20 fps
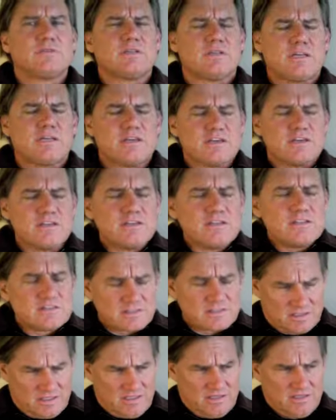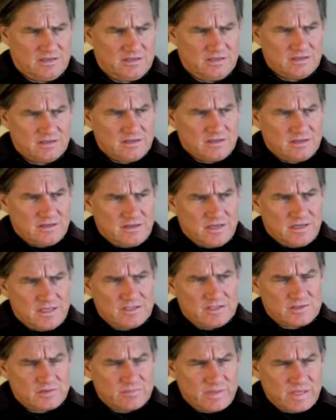Easily.
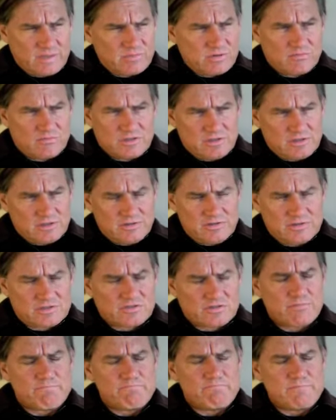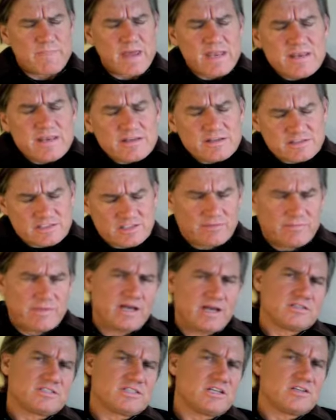And so people would lose tremendous
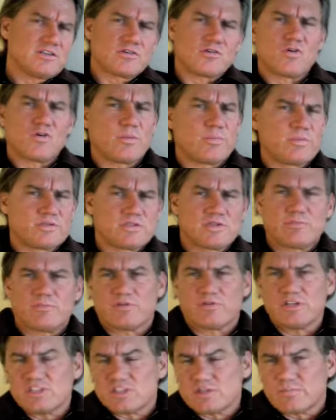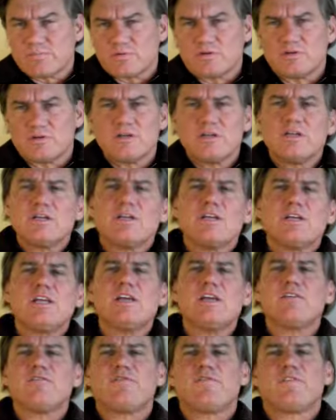amounts on the corpus or principal
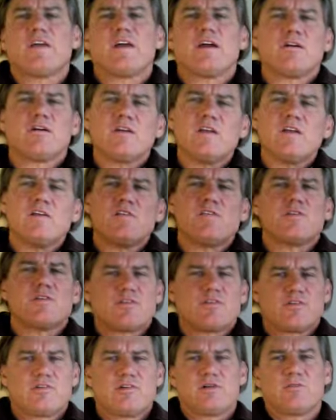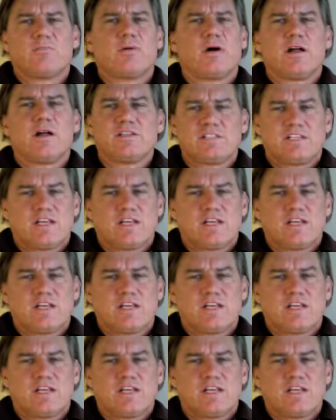if they're in the 30-year bonds.